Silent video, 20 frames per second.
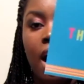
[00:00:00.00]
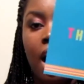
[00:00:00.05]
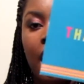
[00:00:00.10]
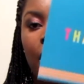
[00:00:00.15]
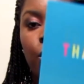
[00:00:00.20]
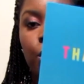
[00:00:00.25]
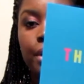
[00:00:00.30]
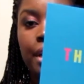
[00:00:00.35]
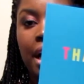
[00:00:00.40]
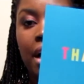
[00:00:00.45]

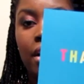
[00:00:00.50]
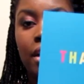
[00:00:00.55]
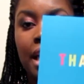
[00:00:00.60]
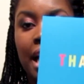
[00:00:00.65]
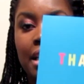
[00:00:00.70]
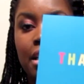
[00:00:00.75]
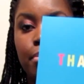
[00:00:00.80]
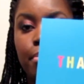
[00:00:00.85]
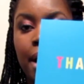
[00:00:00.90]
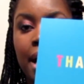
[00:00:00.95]
I went out and
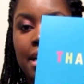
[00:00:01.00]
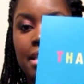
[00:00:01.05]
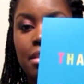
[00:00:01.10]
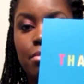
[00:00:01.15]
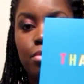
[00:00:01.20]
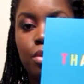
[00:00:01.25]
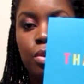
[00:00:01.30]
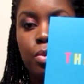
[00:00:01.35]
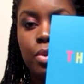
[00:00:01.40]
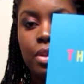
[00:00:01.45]
had to buy
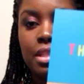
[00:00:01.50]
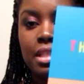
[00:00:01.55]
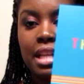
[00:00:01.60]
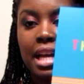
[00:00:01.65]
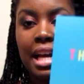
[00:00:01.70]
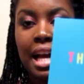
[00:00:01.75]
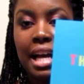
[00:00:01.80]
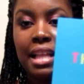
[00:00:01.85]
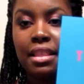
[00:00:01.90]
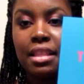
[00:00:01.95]
some new ones, and
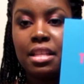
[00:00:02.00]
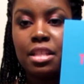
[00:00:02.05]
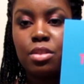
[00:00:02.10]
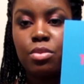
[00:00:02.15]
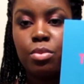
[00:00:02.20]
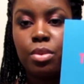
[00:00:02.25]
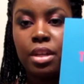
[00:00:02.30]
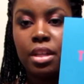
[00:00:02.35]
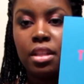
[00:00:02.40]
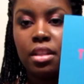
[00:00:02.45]
I got
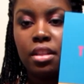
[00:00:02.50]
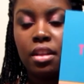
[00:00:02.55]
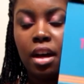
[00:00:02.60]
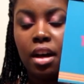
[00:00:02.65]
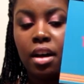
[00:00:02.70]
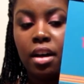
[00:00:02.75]
this one,